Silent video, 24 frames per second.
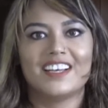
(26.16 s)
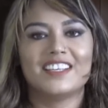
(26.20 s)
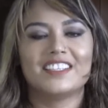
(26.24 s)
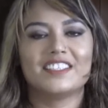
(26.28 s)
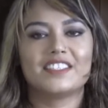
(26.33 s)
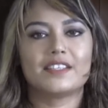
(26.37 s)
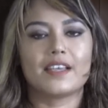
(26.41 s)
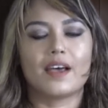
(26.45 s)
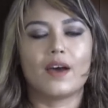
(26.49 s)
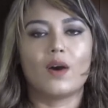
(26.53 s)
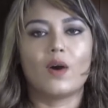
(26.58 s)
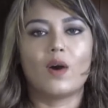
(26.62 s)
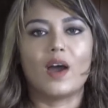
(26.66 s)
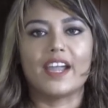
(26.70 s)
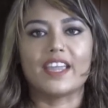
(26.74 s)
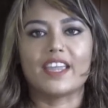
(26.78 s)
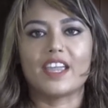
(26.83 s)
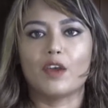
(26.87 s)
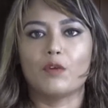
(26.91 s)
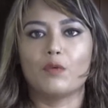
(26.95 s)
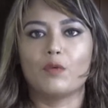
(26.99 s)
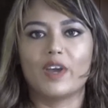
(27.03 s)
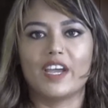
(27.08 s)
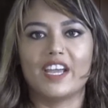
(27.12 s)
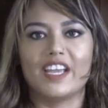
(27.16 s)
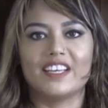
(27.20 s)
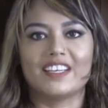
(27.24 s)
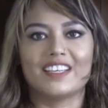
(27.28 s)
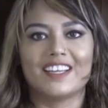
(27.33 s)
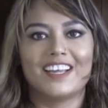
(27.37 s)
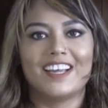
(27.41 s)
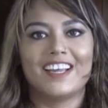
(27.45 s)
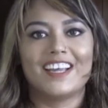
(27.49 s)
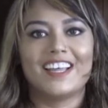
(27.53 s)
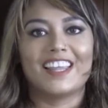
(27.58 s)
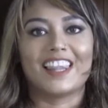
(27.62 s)
So I can't wait.
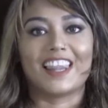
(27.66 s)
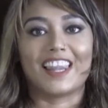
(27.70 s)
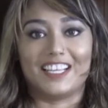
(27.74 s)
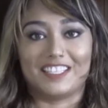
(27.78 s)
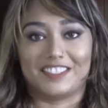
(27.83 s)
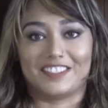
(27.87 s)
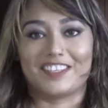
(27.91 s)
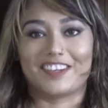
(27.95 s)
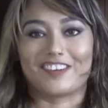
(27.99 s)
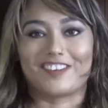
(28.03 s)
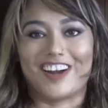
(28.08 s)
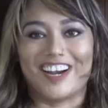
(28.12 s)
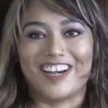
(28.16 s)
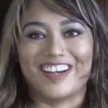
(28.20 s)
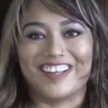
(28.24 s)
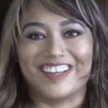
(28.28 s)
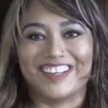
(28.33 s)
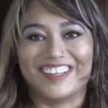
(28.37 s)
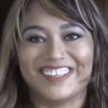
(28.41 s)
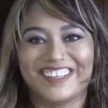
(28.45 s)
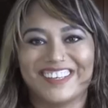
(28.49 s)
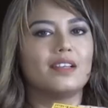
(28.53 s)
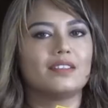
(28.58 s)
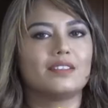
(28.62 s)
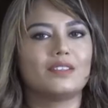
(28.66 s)
Let's dig right in.